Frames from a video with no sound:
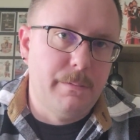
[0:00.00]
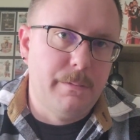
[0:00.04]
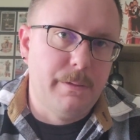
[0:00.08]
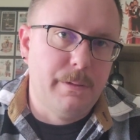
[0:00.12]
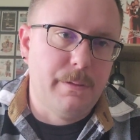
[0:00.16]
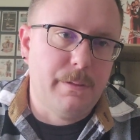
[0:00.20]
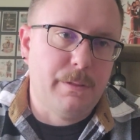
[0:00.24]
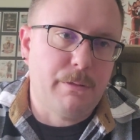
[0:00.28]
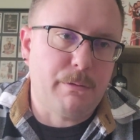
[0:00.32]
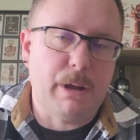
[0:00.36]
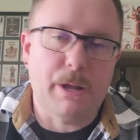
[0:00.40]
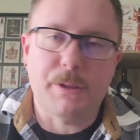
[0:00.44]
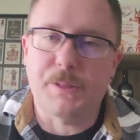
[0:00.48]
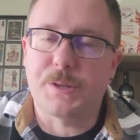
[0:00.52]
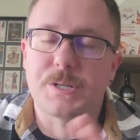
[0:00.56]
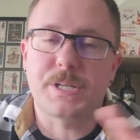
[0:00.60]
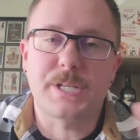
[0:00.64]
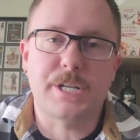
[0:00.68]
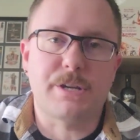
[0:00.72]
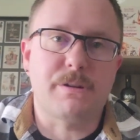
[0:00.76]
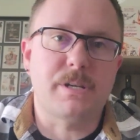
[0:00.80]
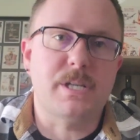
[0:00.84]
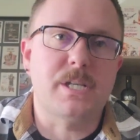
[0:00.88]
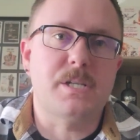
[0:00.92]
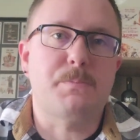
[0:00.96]
throughout the
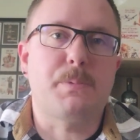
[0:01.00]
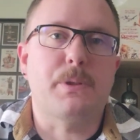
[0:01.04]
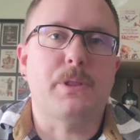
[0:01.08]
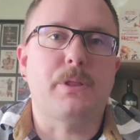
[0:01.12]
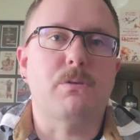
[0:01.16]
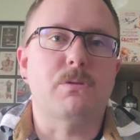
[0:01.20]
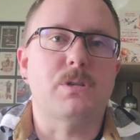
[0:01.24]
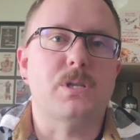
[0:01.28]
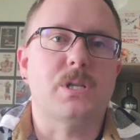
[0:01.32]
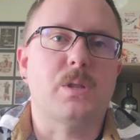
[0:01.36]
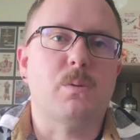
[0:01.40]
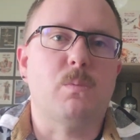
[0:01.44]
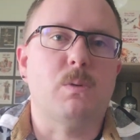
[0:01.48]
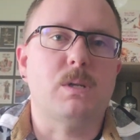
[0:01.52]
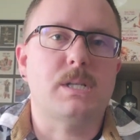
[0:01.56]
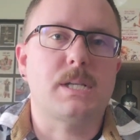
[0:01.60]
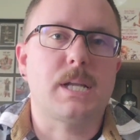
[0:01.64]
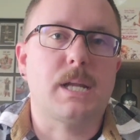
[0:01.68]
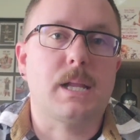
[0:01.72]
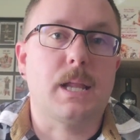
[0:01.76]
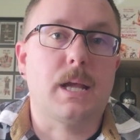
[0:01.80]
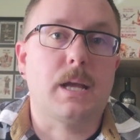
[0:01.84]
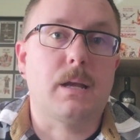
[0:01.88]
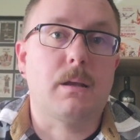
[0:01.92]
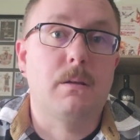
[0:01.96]
series, but those are the ones
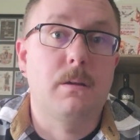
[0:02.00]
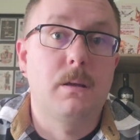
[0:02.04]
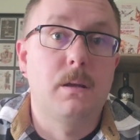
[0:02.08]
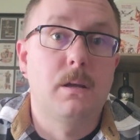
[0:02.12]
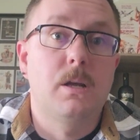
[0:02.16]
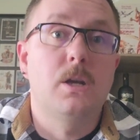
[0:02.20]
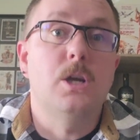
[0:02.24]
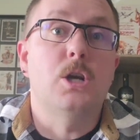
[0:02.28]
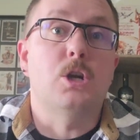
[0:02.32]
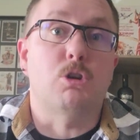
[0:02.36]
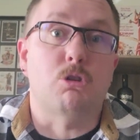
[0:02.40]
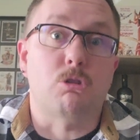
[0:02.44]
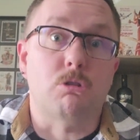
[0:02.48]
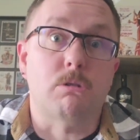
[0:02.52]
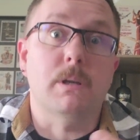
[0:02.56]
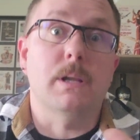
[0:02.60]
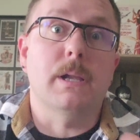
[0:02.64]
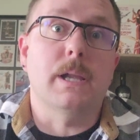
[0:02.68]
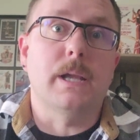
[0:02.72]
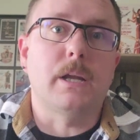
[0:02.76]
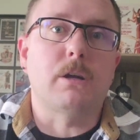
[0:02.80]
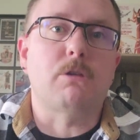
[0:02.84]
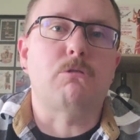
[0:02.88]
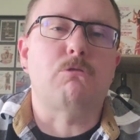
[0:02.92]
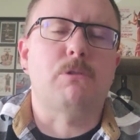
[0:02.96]
that like
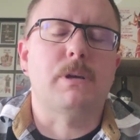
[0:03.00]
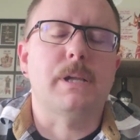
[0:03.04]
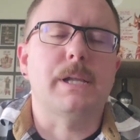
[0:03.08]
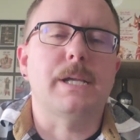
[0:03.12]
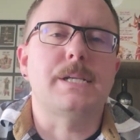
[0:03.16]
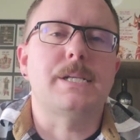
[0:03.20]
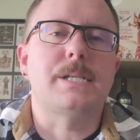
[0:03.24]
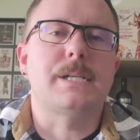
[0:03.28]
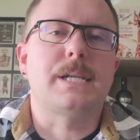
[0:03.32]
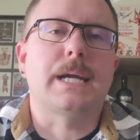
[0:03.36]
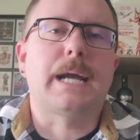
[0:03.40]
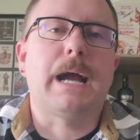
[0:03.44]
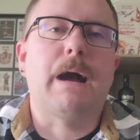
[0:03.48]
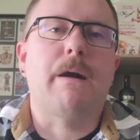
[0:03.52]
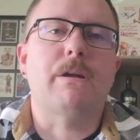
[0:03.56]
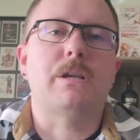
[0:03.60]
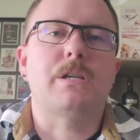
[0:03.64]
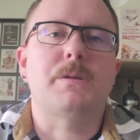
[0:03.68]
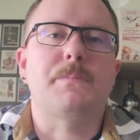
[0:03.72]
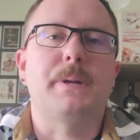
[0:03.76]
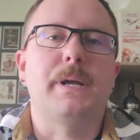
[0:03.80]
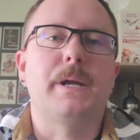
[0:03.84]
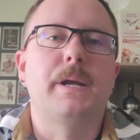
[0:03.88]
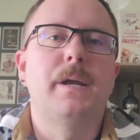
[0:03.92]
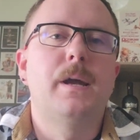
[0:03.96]
really stick out to
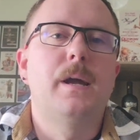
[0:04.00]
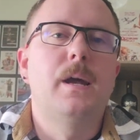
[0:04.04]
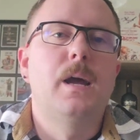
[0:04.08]
me.